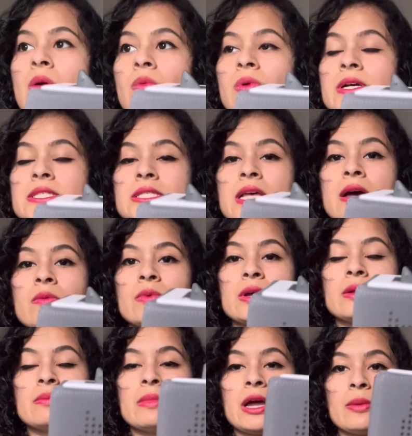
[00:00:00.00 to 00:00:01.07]
was that
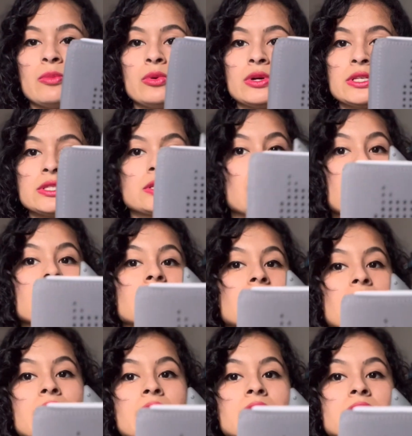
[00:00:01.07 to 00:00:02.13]
when my boys got
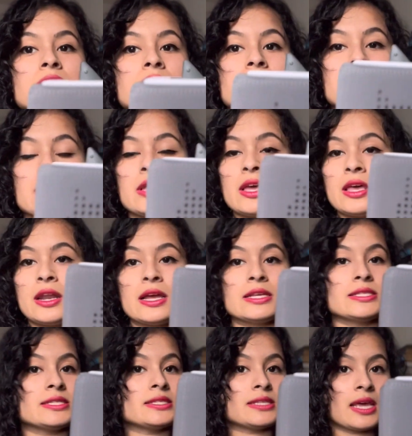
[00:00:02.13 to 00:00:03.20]
theirs and I
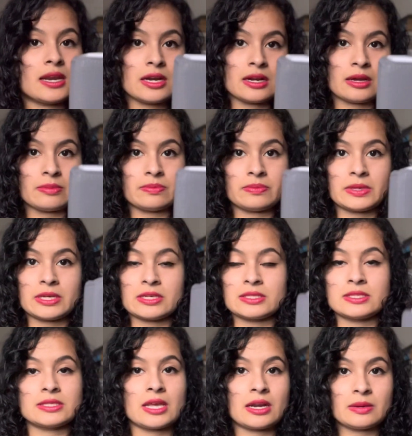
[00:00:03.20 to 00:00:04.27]
set it up, because
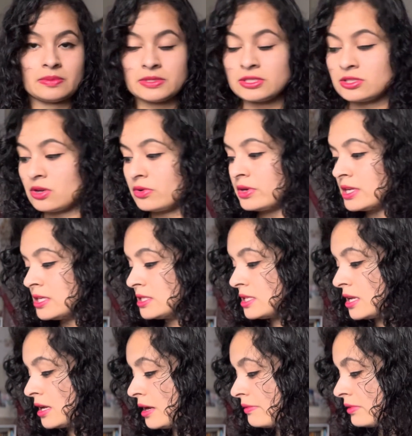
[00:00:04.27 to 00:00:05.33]
setup is so
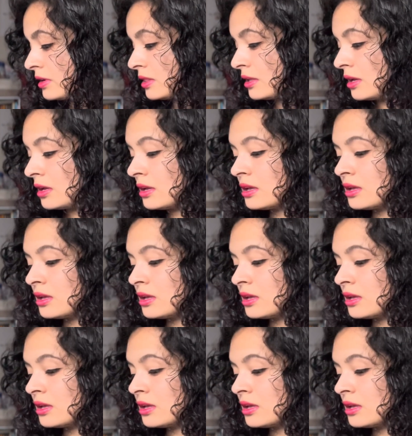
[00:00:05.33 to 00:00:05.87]
easy and everything,